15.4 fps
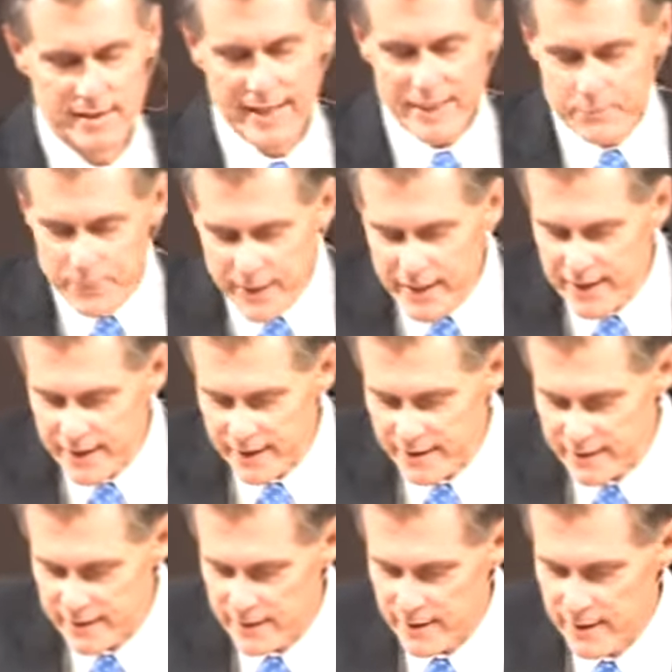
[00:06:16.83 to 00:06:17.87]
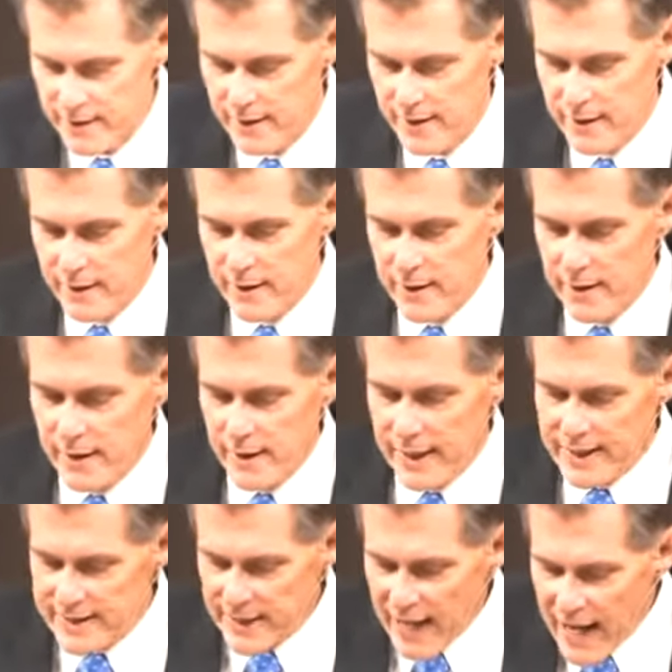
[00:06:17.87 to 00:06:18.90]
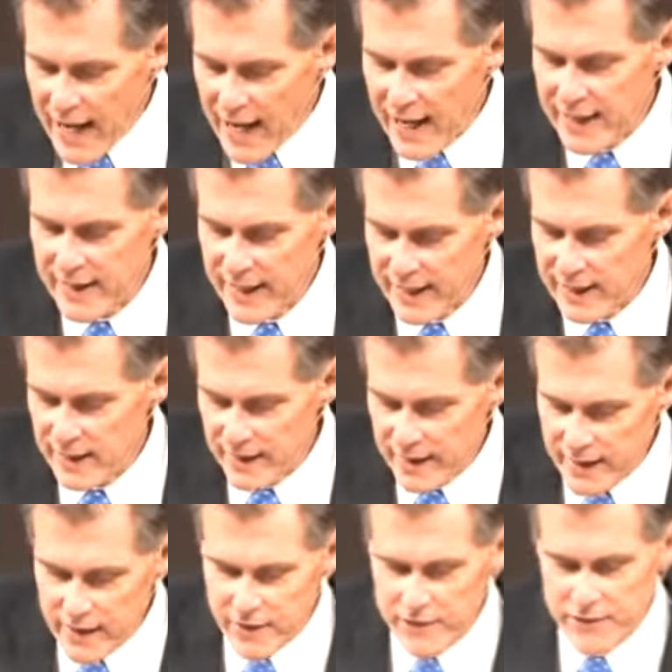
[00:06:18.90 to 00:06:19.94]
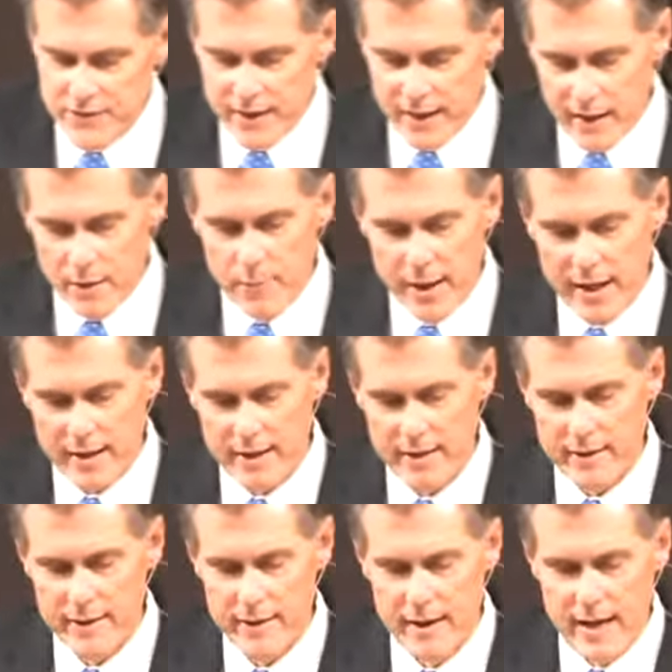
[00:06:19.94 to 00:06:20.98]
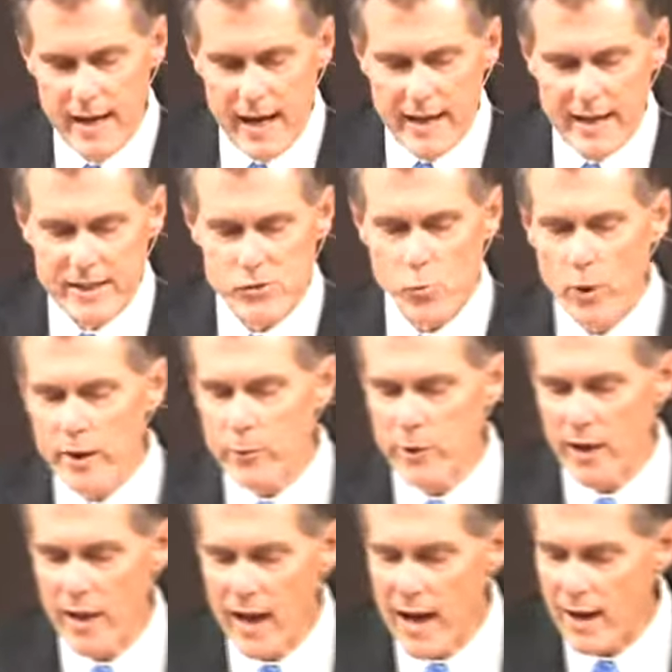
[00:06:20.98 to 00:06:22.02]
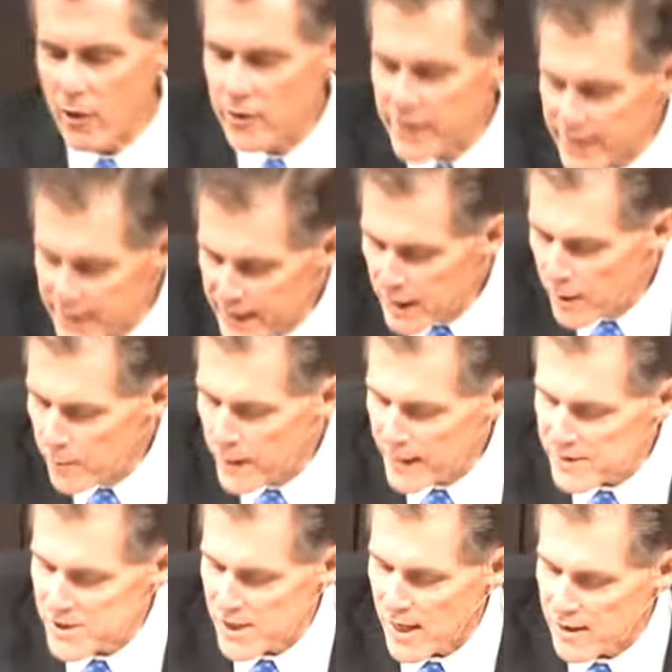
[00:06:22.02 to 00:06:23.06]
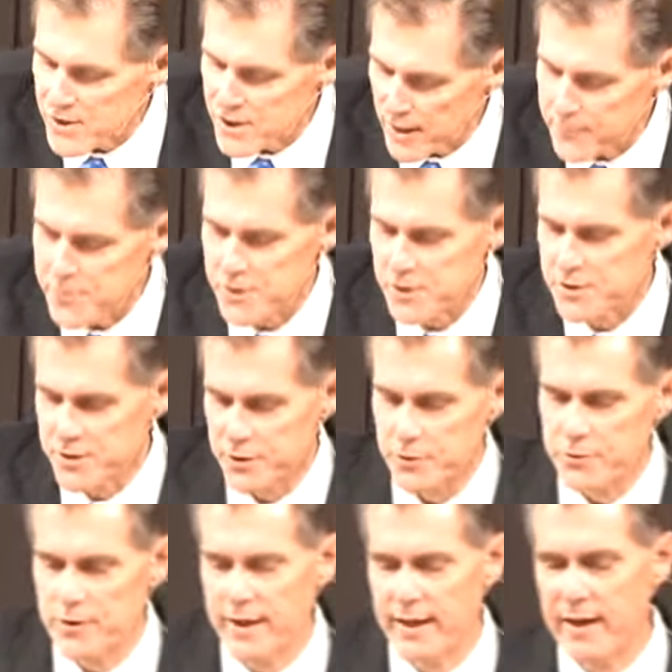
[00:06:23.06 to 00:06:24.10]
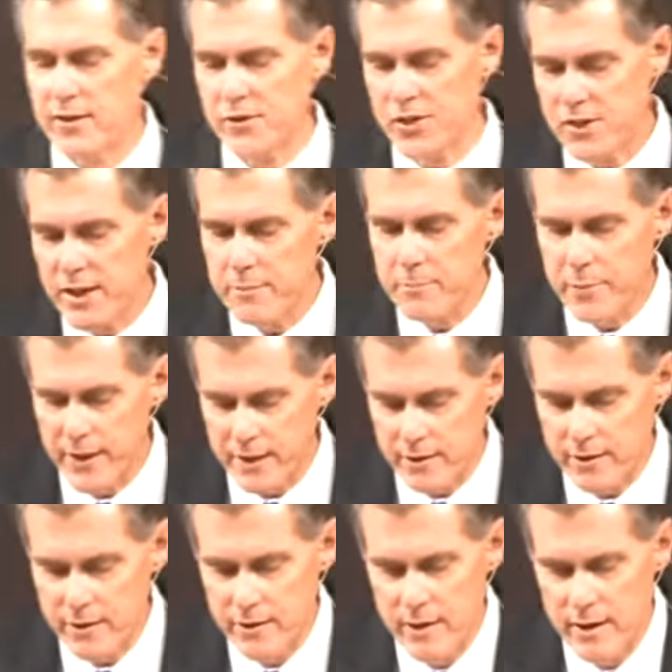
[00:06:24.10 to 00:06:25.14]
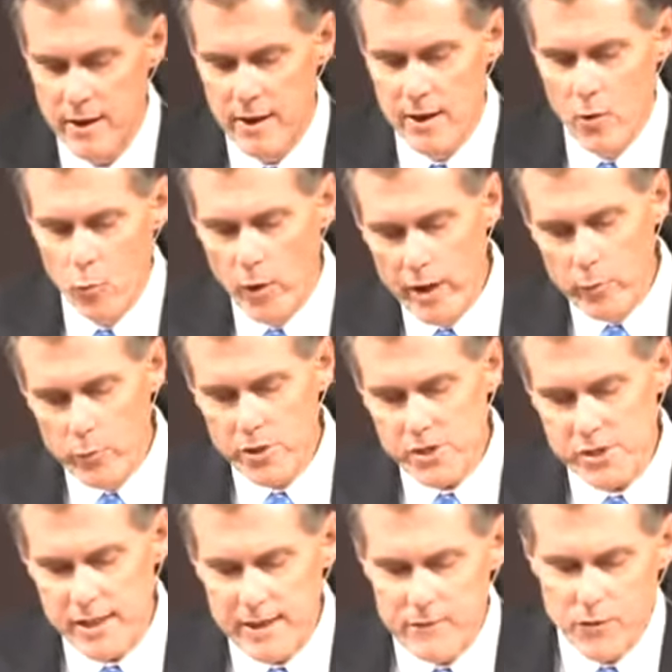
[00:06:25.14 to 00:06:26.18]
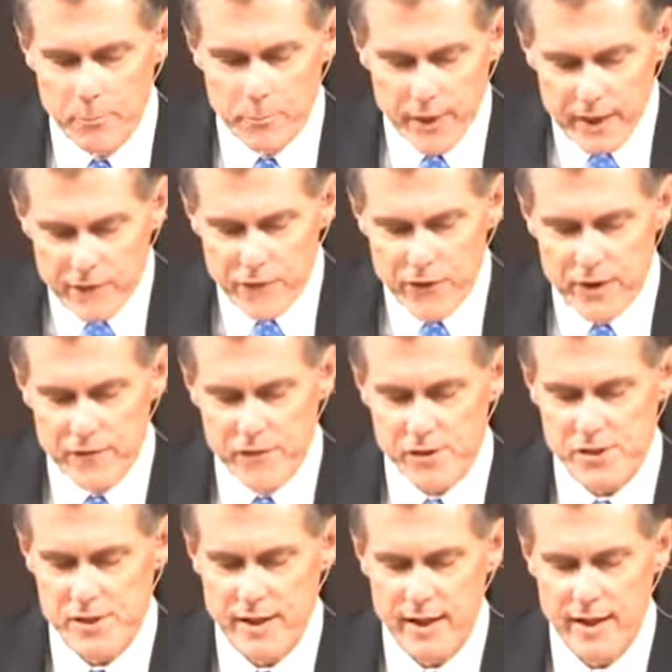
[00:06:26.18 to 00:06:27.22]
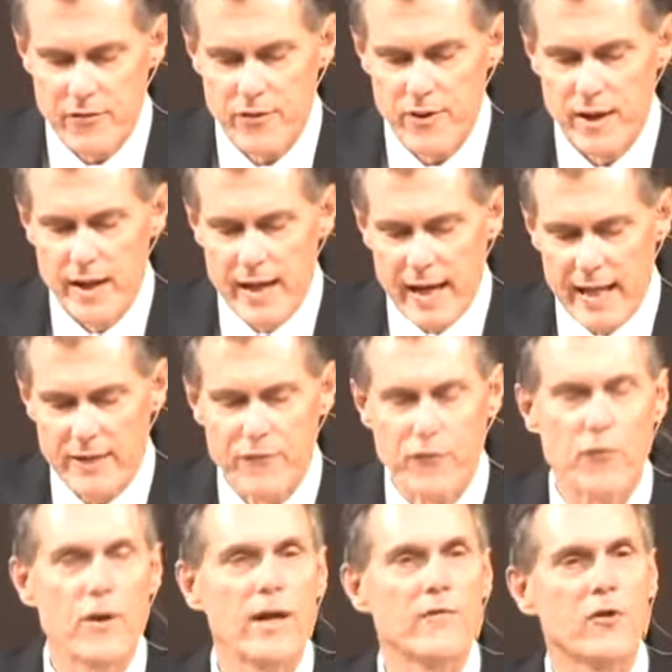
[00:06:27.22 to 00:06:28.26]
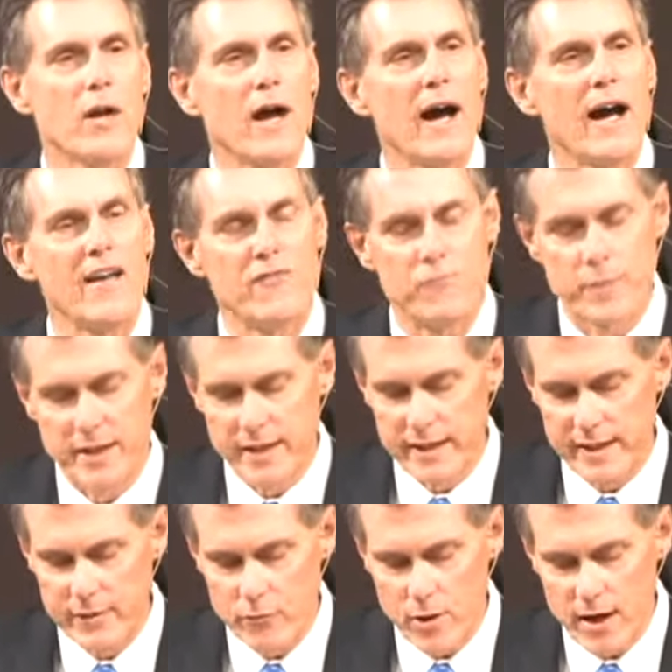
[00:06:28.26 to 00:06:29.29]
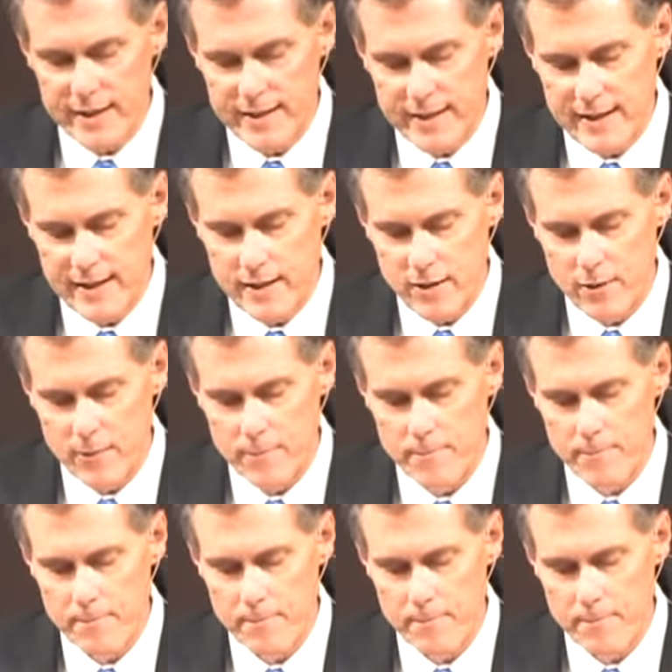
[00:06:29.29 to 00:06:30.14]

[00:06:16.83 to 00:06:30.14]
He beat it. He died and lived to tell about it. And as we rely on Him as our substitute and our sin bearer, we receive the benefit of His death and a forever life beginning right now.